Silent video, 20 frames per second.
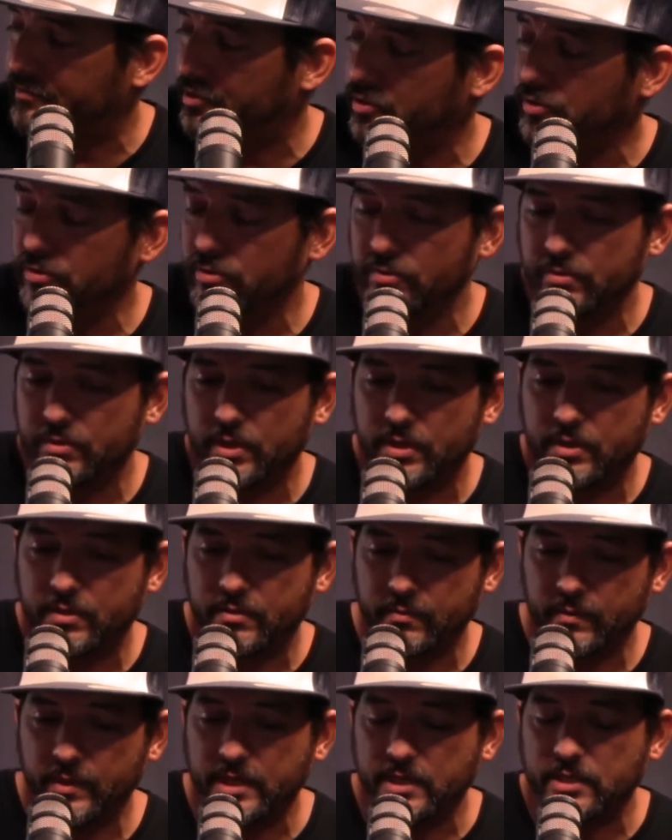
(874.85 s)
2 to
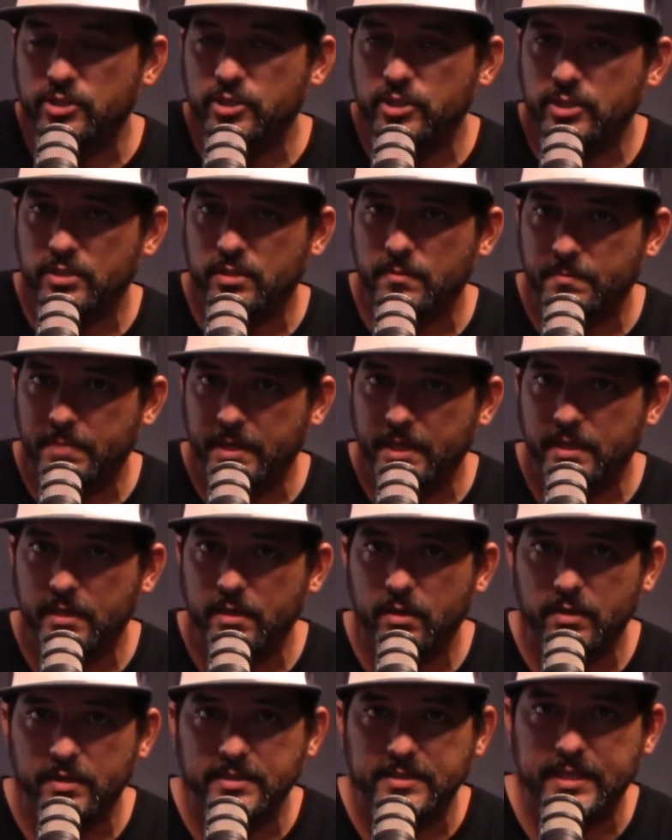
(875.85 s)
3, just depending
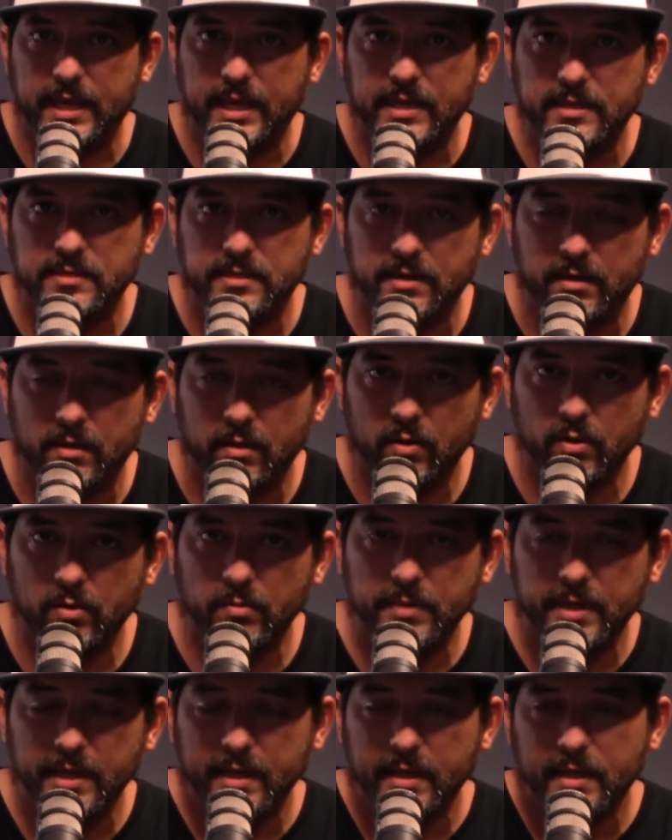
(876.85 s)
on the size of their
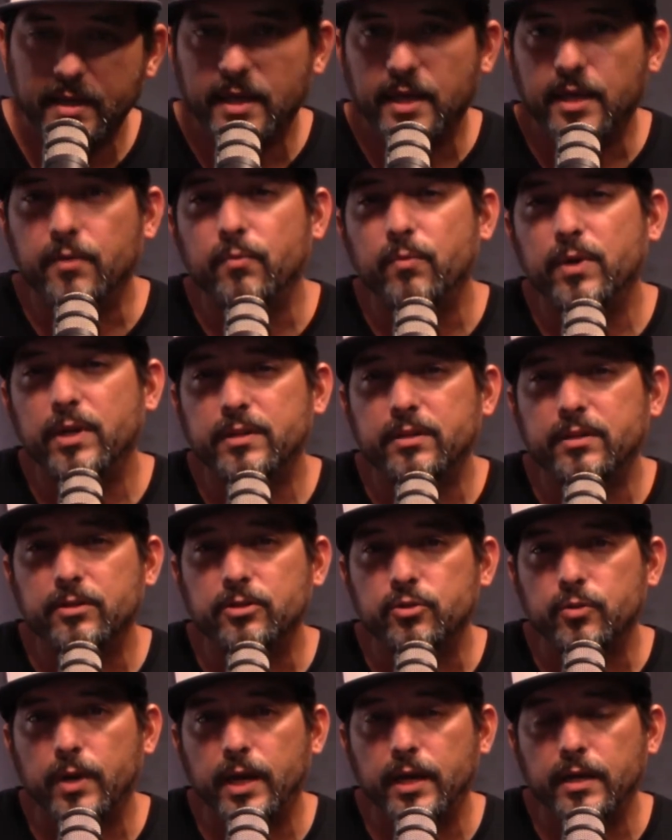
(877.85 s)
home and what they're
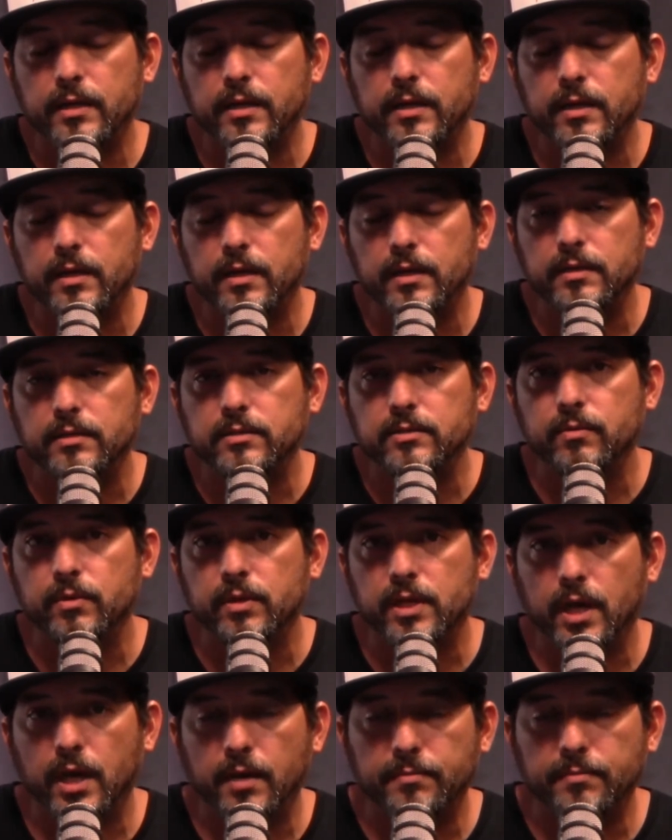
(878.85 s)
trying to
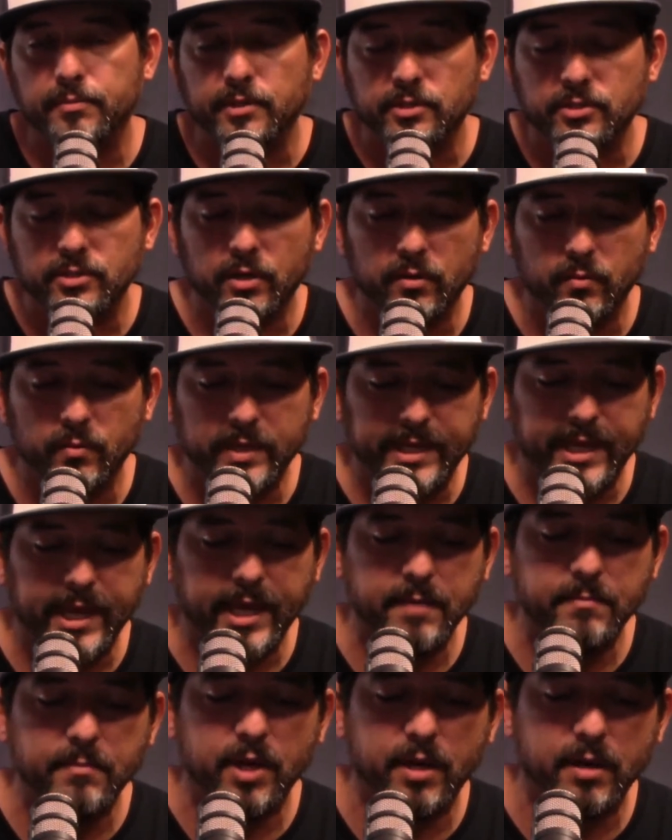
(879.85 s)
accomplish. So we
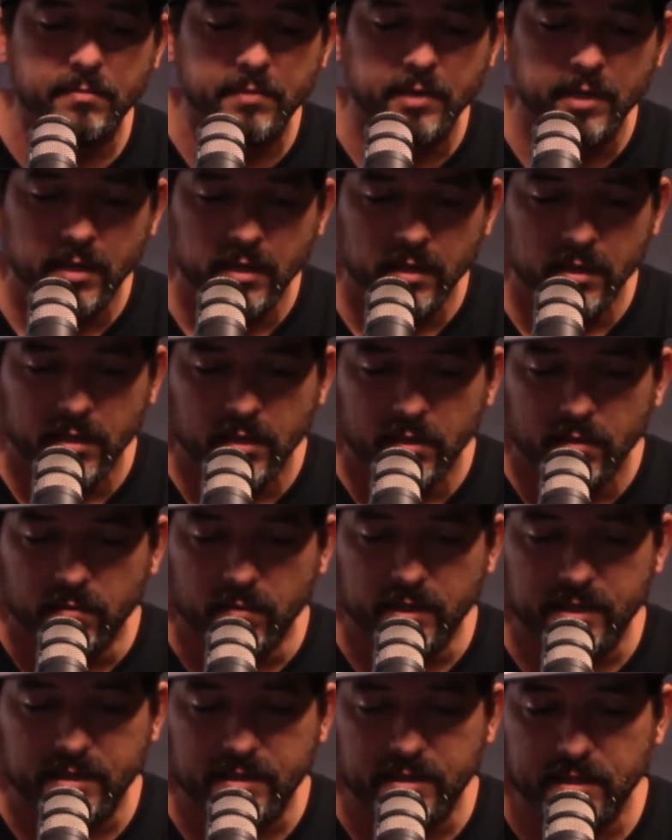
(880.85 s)
came up
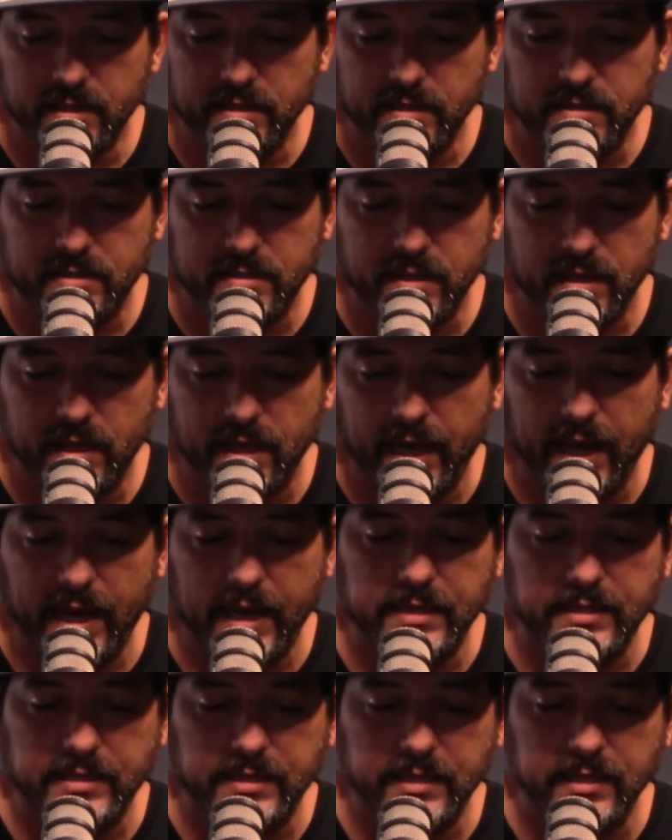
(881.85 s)
with this
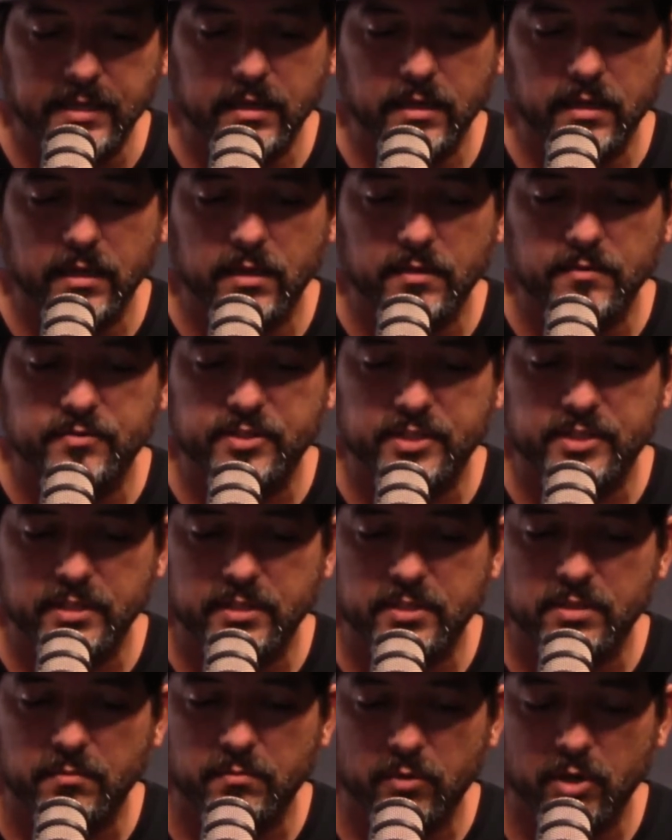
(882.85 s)
idea of
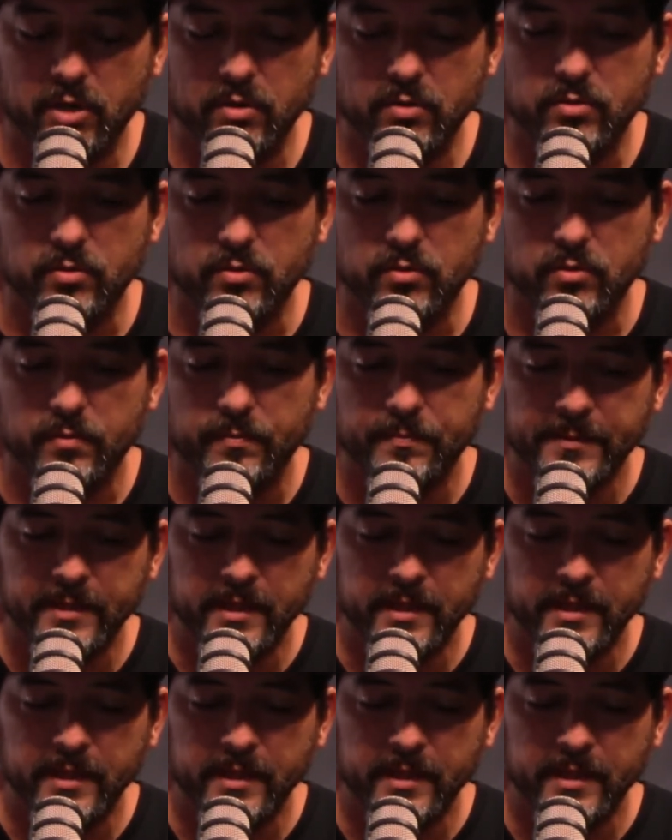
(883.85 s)
System Local.